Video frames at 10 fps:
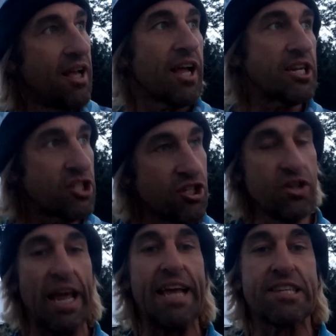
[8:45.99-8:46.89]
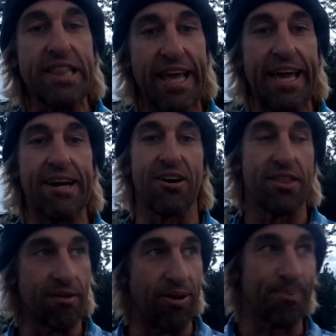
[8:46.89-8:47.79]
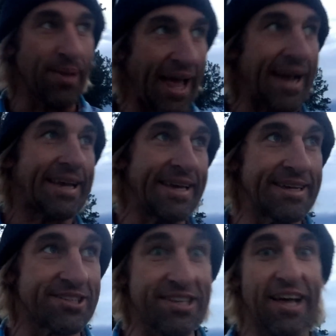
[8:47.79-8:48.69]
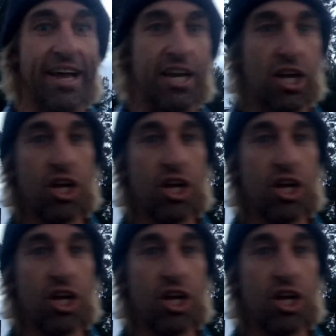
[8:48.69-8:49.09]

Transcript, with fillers: Like two days later, the black kid's like,